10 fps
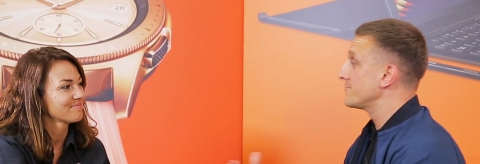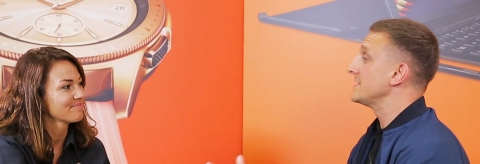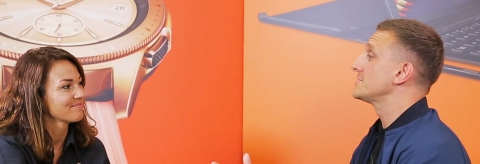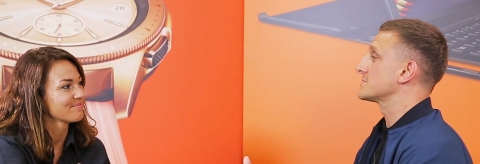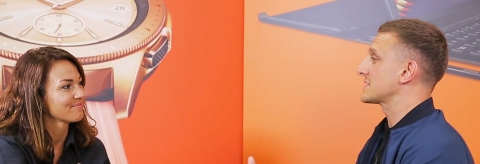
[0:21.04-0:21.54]
Speaker 1: It
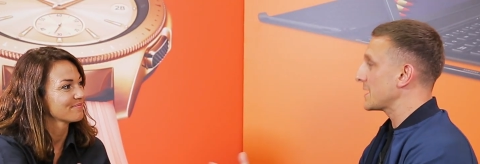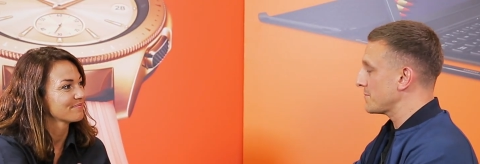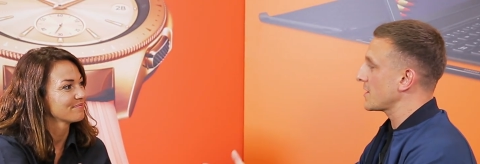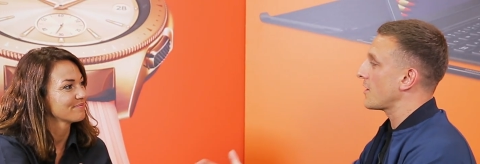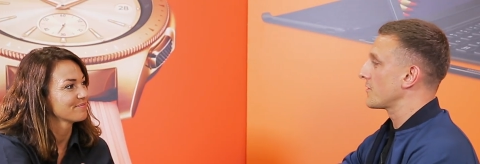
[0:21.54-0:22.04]
really does keep
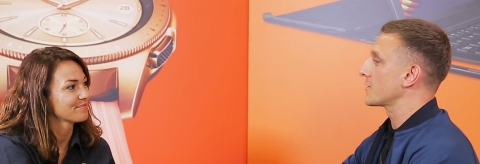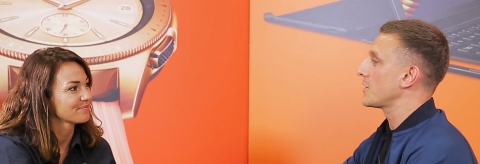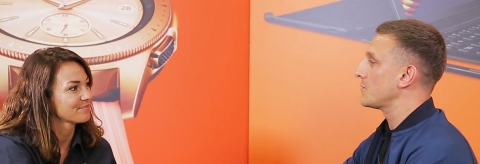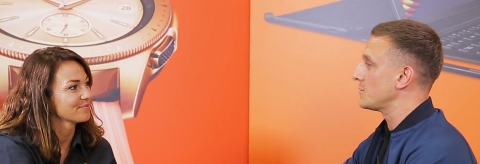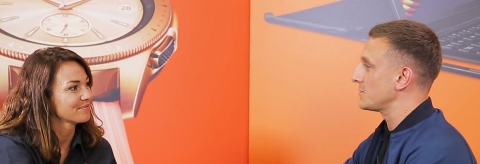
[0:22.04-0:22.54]
me on the
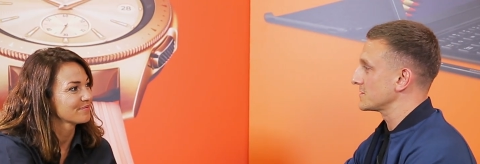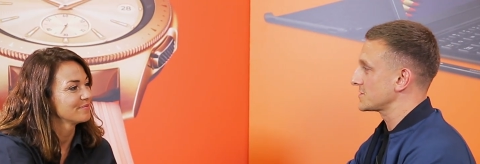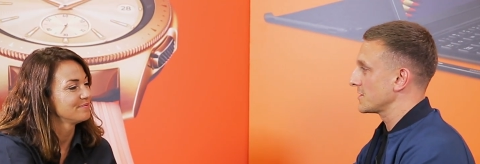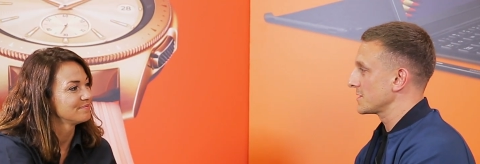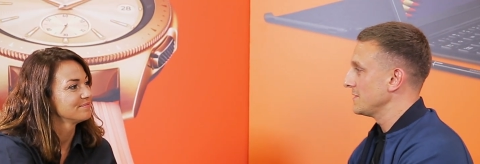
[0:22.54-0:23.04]
go all the
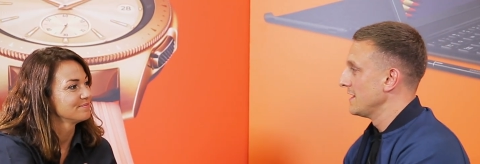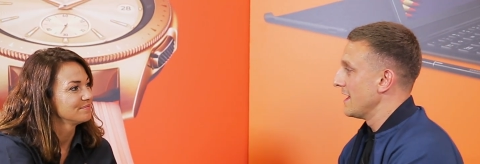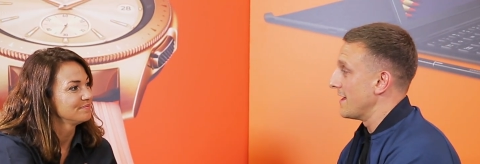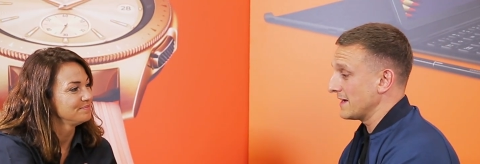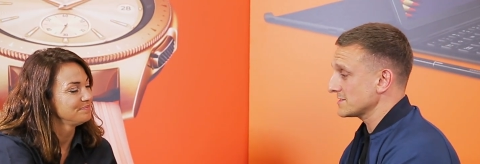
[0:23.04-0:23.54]
time.
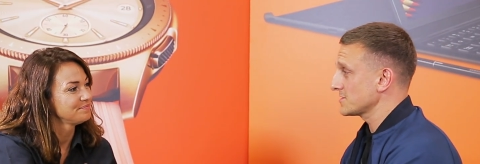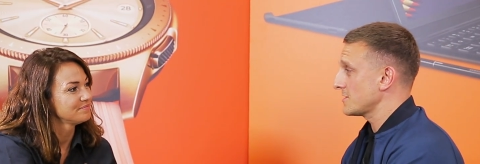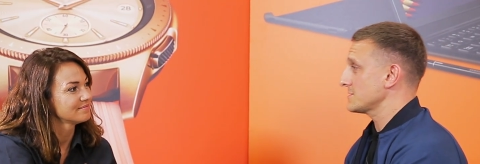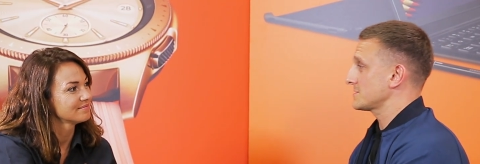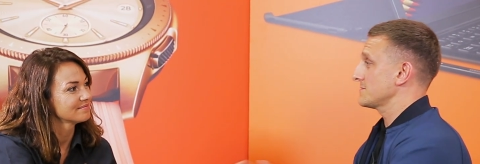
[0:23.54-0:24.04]
And that
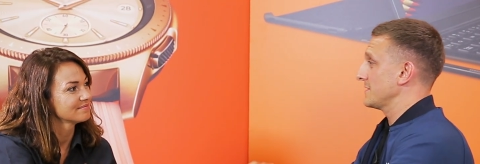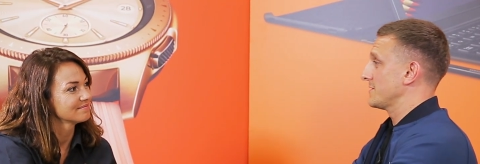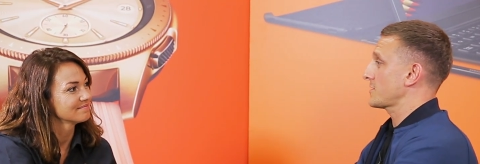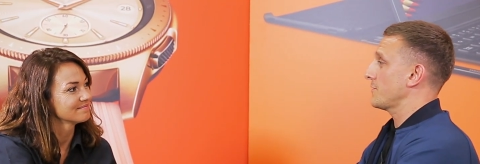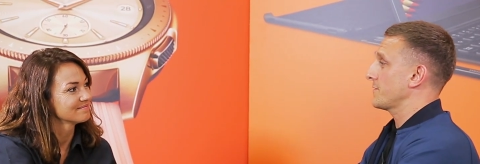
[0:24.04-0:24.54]
starts in
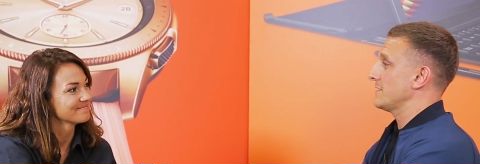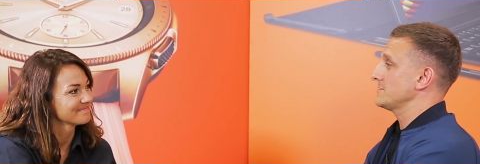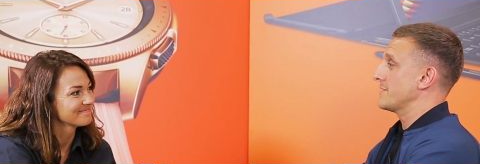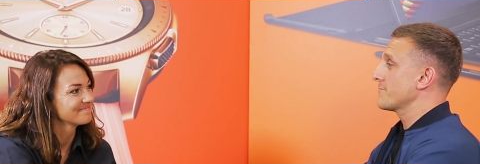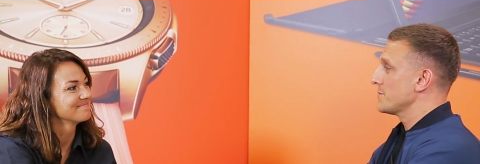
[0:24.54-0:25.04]
the coffee
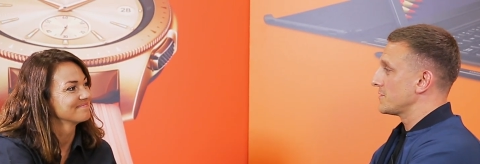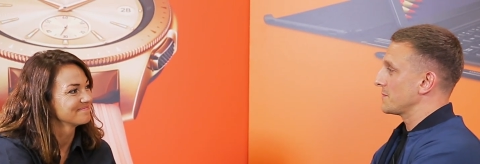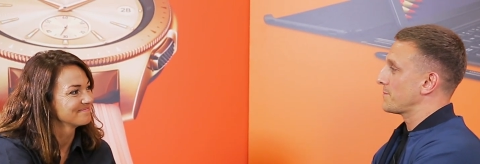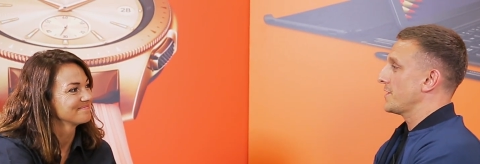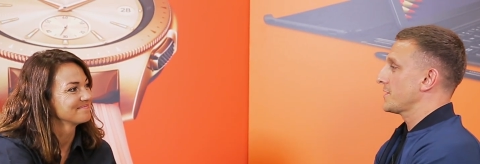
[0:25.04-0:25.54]
house every
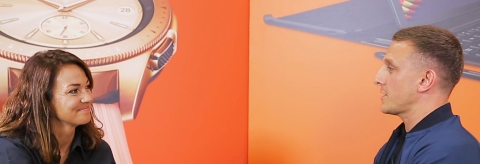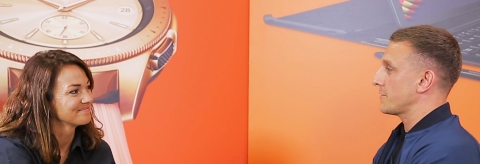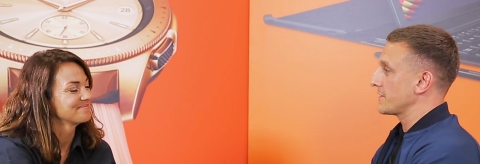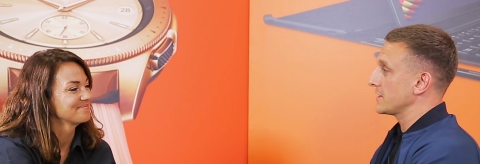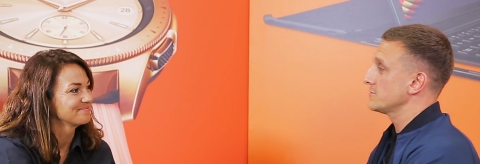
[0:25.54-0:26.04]
morning, buying a
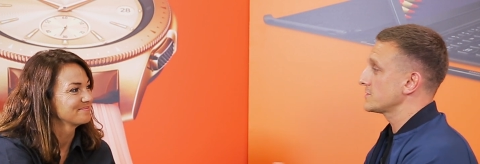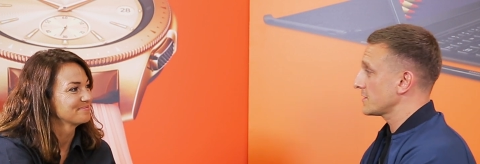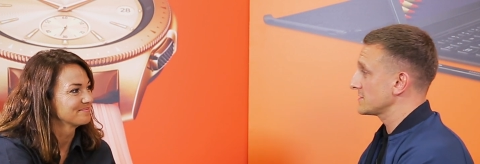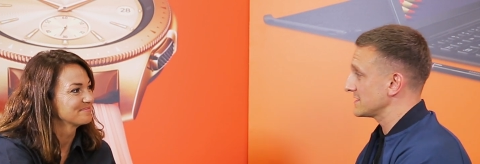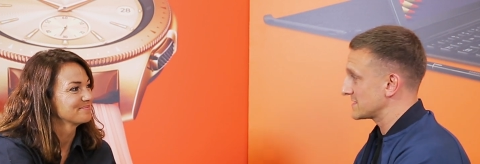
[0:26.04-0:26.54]
coffee,
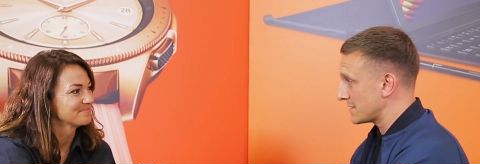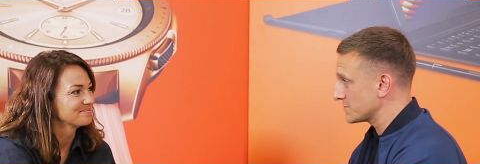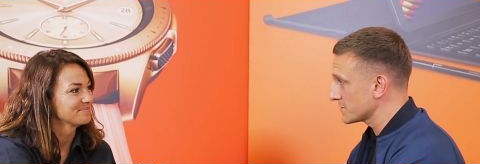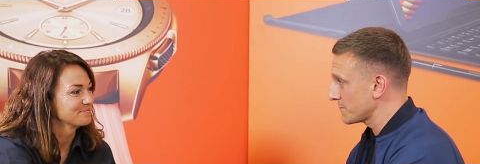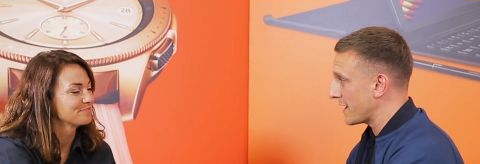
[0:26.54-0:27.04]
utilising
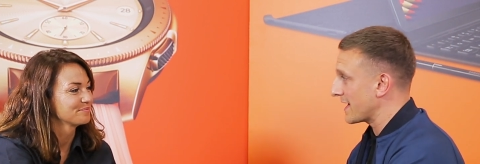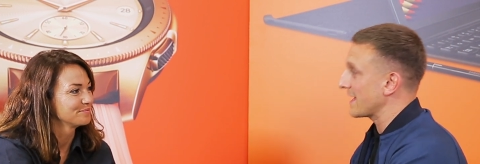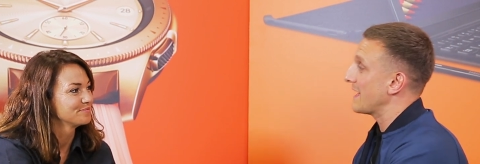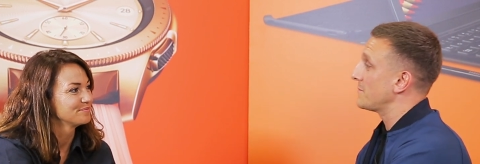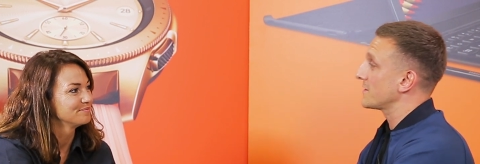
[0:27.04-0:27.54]
Samsung Pay
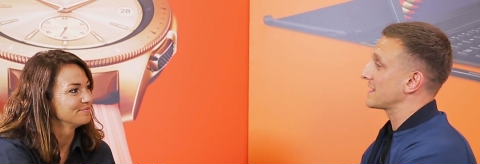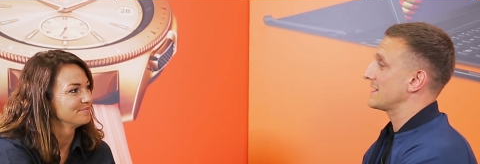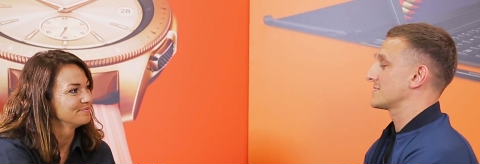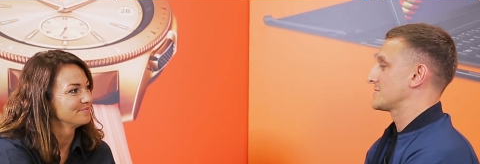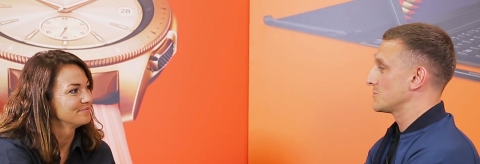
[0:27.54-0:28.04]
and my
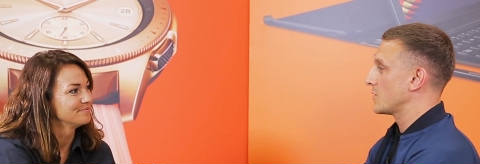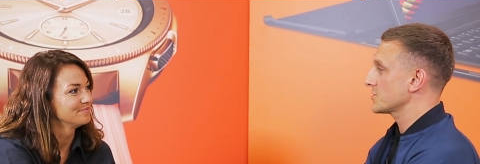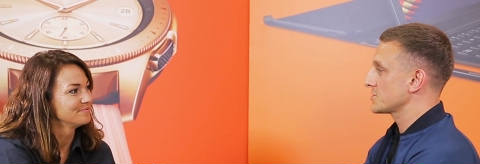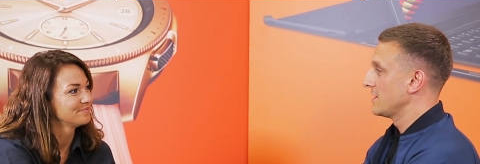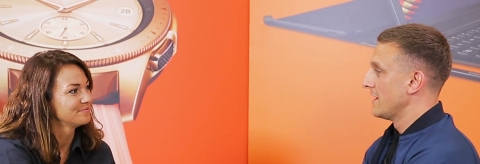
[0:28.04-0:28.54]
Galaxy
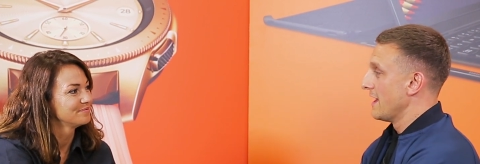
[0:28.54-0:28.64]
Watch.